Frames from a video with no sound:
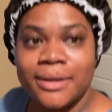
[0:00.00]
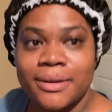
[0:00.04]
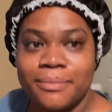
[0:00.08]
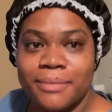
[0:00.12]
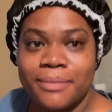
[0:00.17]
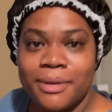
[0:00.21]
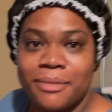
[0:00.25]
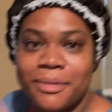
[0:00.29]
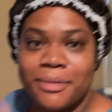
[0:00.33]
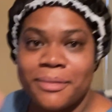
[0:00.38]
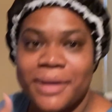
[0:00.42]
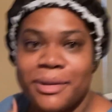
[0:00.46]

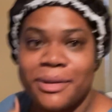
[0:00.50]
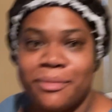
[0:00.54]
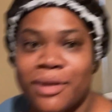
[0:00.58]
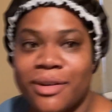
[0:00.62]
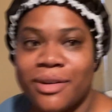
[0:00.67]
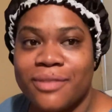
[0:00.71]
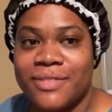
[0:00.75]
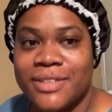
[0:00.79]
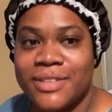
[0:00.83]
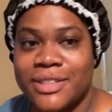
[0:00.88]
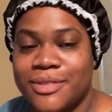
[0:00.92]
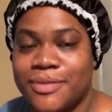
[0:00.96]
mommy made
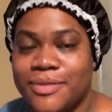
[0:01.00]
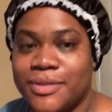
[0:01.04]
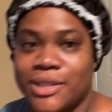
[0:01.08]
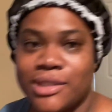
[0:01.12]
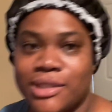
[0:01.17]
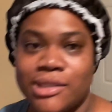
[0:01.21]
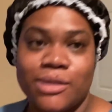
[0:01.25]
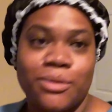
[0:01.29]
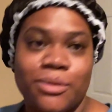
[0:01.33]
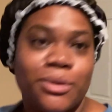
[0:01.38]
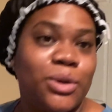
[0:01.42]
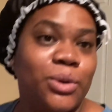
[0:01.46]
breakfast
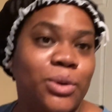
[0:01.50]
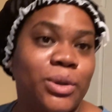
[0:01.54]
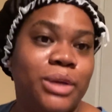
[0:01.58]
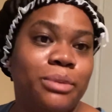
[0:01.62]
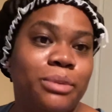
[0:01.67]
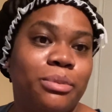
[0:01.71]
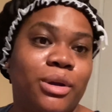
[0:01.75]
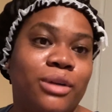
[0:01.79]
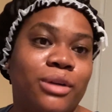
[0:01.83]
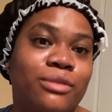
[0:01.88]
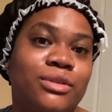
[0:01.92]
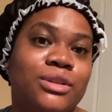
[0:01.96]
first, so we're gonna eat
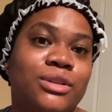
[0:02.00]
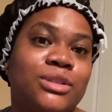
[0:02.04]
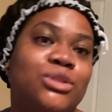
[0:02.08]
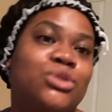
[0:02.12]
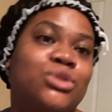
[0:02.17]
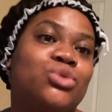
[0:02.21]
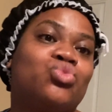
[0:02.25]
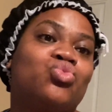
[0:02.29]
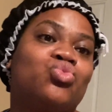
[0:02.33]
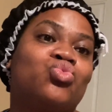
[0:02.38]
breakfast.